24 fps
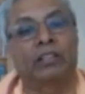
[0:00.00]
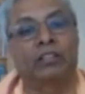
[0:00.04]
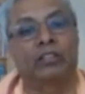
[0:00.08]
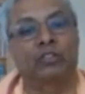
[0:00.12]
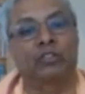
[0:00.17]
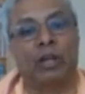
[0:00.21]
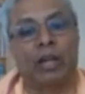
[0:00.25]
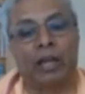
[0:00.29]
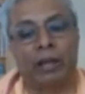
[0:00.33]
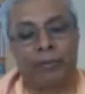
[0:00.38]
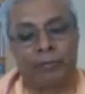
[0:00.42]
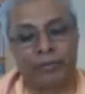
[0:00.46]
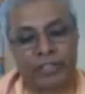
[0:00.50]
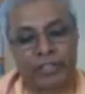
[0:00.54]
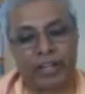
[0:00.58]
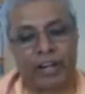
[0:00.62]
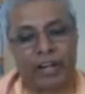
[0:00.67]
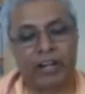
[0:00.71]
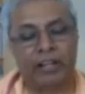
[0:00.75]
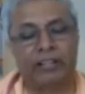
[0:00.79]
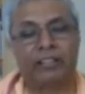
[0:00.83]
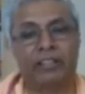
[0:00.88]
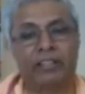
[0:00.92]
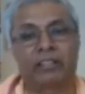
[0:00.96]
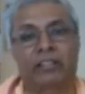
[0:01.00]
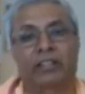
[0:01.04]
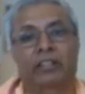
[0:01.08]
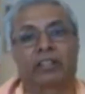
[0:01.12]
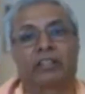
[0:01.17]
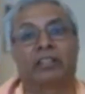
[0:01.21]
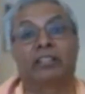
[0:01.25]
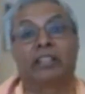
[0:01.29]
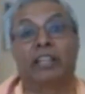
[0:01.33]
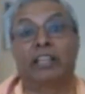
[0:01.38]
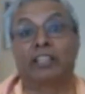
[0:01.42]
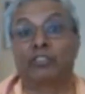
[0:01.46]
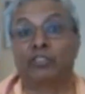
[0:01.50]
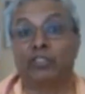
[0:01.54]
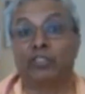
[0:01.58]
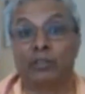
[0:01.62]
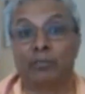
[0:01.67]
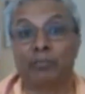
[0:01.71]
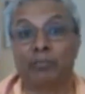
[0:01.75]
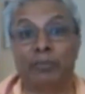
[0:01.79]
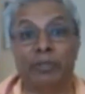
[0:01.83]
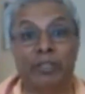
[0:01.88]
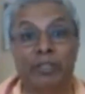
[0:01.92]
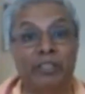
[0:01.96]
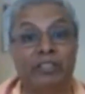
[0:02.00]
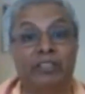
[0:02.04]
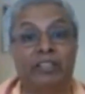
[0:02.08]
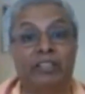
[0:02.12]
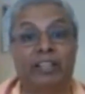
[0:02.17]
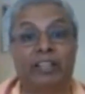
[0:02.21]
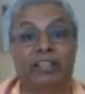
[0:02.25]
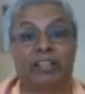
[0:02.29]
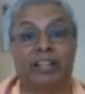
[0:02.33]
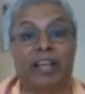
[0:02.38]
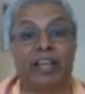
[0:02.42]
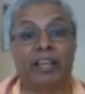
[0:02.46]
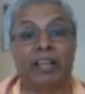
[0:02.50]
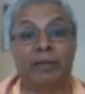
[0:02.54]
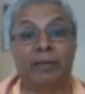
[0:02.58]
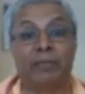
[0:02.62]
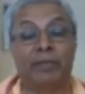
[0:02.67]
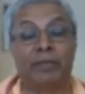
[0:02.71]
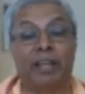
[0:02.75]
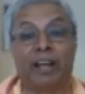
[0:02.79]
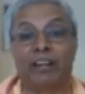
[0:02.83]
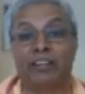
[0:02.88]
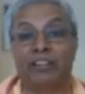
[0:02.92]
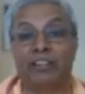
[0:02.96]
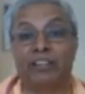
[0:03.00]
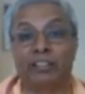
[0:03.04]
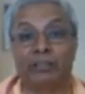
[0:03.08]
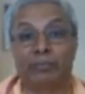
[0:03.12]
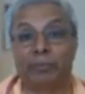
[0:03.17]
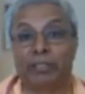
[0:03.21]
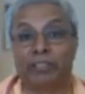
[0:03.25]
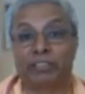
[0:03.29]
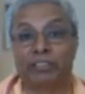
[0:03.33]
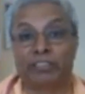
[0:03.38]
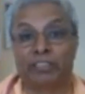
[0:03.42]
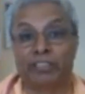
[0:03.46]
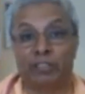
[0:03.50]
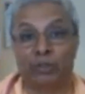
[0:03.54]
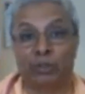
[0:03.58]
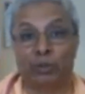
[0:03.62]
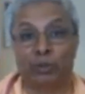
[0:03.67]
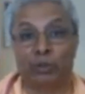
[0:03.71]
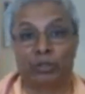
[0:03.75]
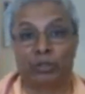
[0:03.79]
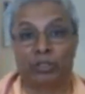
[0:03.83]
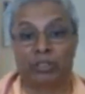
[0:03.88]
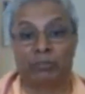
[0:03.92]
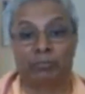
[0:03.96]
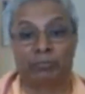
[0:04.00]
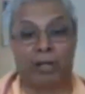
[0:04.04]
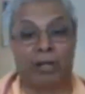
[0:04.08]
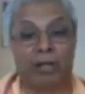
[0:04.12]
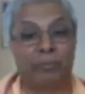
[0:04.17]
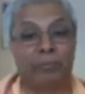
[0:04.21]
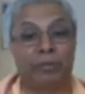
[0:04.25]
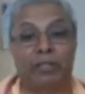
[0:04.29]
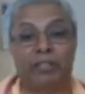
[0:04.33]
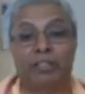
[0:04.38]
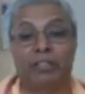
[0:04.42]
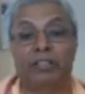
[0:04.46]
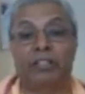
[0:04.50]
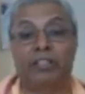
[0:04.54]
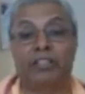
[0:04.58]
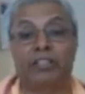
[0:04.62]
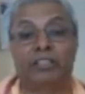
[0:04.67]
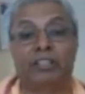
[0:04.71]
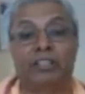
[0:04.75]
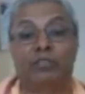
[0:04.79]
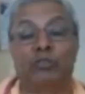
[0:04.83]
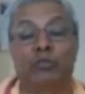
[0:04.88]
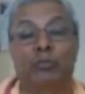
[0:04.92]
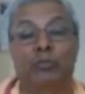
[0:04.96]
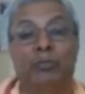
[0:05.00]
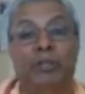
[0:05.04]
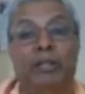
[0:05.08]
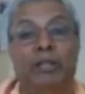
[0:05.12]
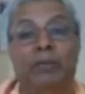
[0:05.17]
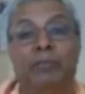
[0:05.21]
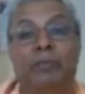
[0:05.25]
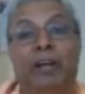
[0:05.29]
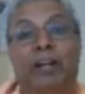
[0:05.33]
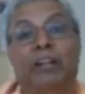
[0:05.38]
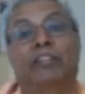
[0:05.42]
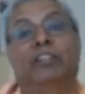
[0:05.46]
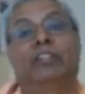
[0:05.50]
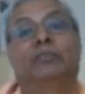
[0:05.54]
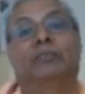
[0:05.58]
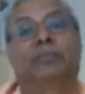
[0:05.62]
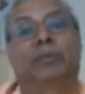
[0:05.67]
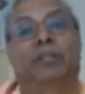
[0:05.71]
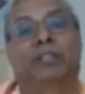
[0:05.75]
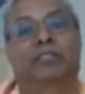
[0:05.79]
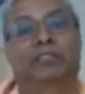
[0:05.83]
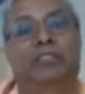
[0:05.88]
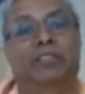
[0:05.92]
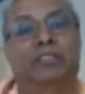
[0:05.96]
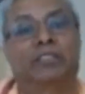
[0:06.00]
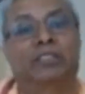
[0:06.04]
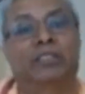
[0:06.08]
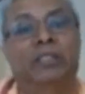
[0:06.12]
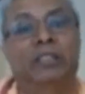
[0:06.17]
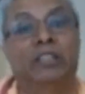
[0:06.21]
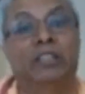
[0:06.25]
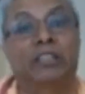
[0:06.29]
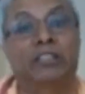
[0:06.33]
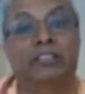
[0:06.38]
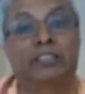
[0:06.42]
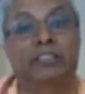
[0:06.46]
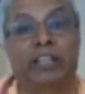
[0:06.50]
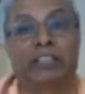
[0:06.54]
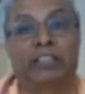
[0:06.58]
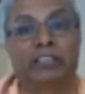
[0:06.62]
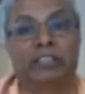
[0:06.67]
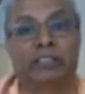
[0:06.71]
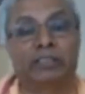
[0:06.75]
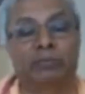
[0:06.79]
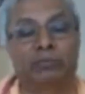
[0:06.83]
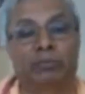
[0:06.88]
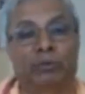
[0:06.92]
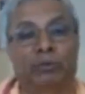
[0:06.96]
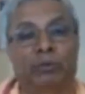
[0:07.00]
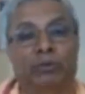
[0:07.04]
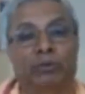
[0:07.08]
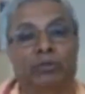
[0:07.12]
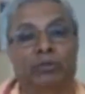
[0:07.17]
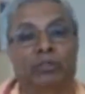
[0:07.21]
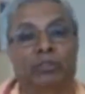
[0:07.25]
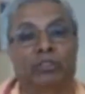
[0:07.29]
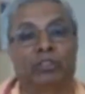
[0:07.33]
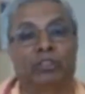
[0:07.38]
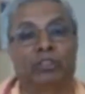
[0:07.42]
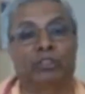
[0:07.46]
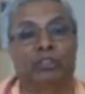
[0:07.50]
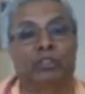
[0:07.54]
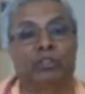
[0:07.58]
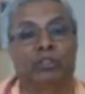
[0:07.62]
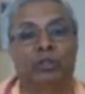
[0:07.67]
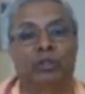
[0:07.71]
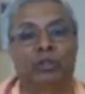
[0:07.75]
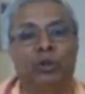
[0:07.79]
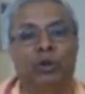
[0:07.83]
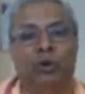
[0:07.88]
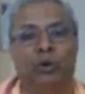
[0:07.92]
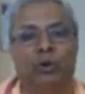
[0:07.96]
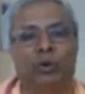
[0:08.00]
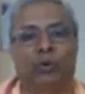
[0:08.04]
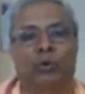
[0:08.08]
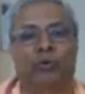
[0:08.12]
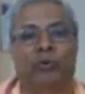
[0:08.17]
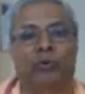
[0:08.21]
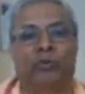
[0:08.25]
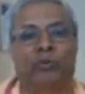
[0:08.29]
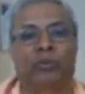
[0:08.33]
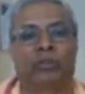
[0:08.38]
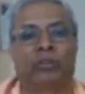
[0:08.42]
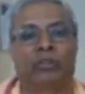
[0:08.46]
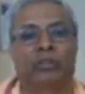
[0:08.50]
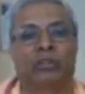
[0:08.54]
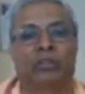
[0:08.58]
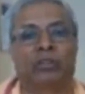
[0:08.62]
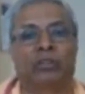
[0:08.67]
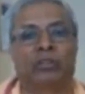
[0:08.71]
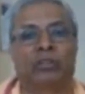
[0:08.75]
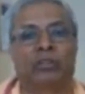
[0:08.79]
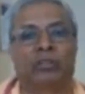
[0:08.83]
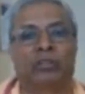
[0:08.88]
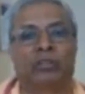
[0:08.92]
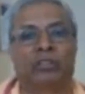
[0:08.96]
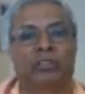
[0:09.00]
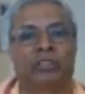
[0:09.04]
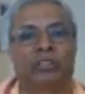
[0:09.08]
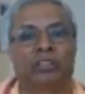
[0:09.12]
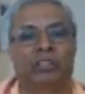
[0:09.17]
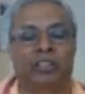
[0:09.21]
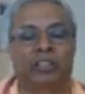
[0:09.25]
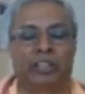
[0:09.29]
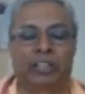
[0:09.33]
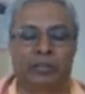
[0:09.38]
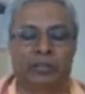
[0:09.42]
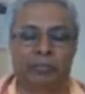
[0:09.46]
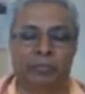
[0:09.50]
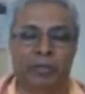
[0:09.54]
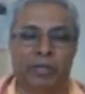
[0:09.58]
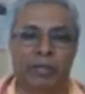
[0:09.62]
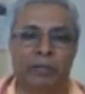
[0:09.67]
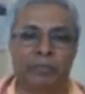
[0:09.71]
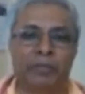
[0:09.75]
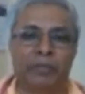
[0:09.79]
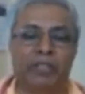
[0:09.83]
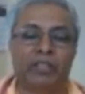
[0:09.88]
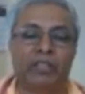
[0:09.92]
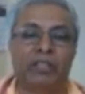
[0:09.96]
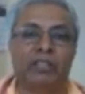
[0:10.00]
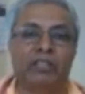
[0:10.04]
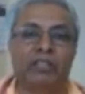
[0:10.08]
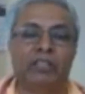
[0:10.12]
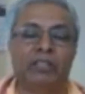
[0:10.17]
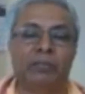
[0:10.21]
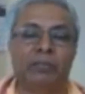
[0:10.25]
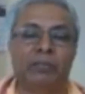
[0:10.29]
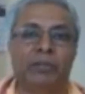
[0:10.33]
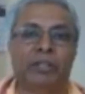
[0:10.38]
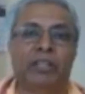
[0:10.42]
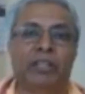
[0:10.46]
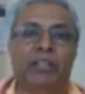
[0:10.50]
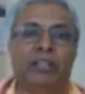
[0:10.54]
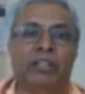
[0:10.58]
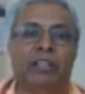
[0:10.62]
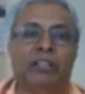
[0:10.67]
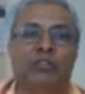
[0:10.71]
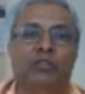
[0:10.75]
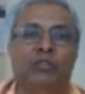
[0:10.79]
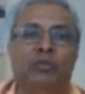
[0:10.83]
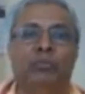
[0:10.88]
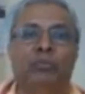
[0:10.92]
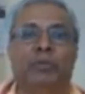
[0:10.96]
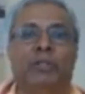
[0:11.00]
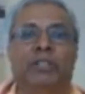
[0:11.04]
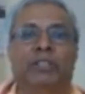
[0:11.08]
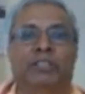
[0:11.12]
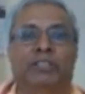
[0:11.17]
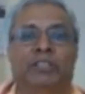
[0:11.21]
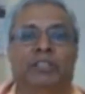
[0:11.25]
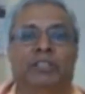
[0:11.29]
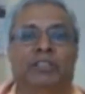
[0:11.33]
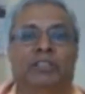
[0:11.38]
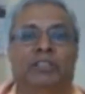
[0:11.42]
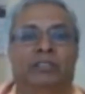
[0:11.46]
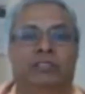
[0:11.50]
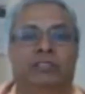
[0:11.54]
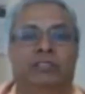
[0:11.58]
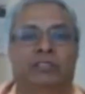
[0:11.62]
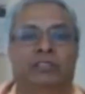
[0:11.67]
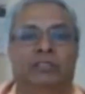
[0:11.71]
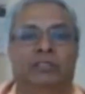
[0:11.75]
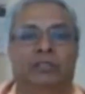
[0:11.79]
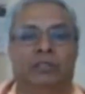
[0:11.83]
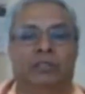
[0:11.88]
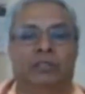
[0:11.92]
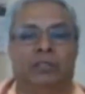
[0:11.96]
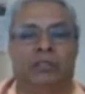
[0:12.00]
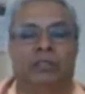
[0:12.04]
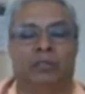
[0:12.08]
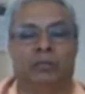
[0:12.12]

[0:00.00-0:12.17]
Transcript: So I have started it. It does not mean that I am a 100% yogi. My meditation will become 100% successful. No. It may be in the beginning 2%.